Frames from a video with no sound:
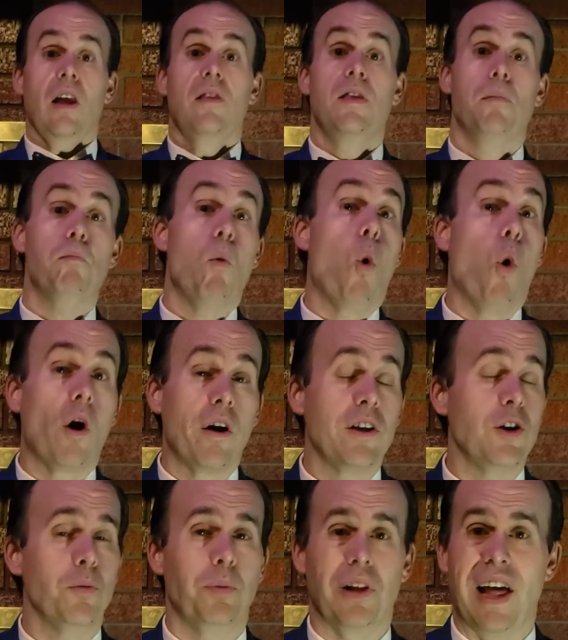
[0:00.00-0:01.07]
The more
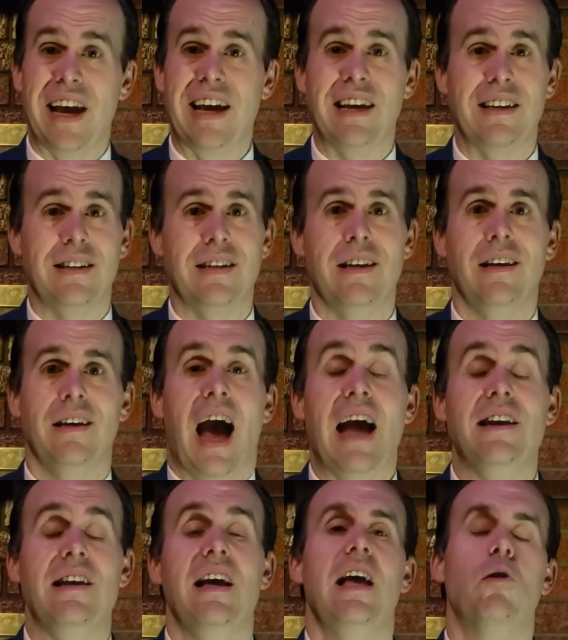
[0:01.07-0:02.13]
you play it,
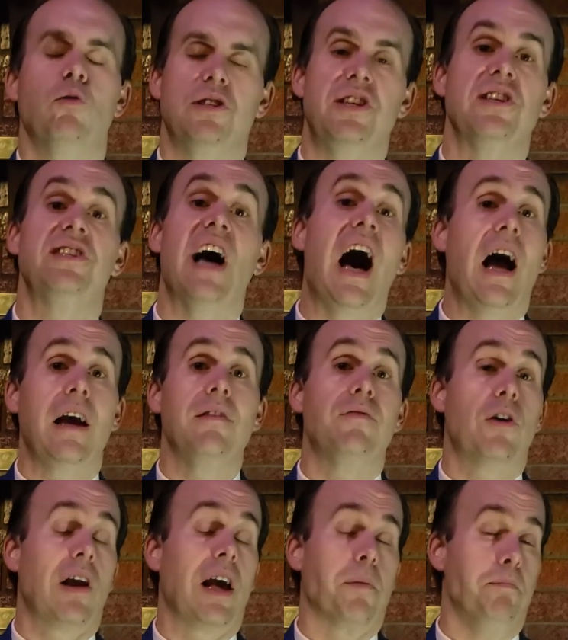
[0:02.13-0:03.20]
and it was designed
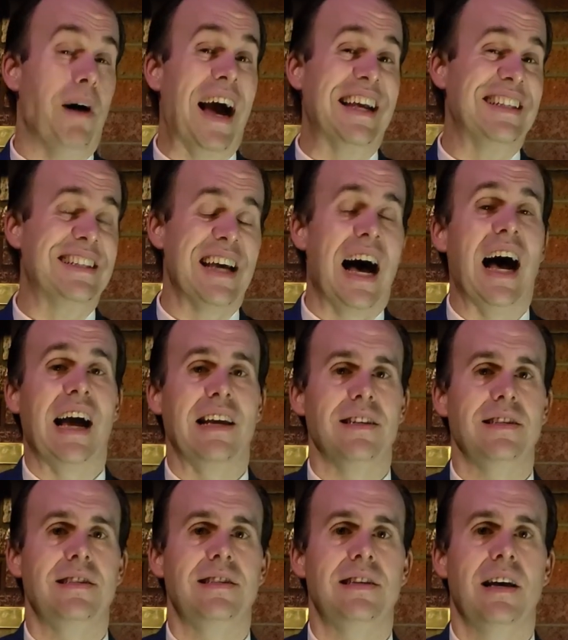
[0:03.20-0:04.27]
for like
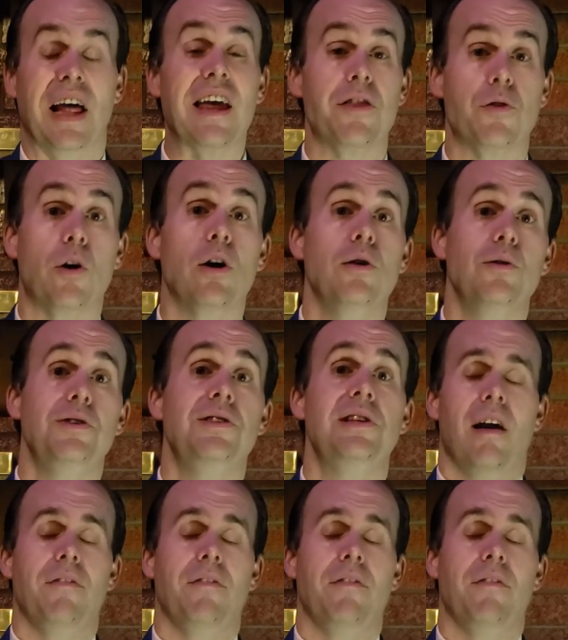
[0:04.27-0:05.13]
bite-sized playthroughs.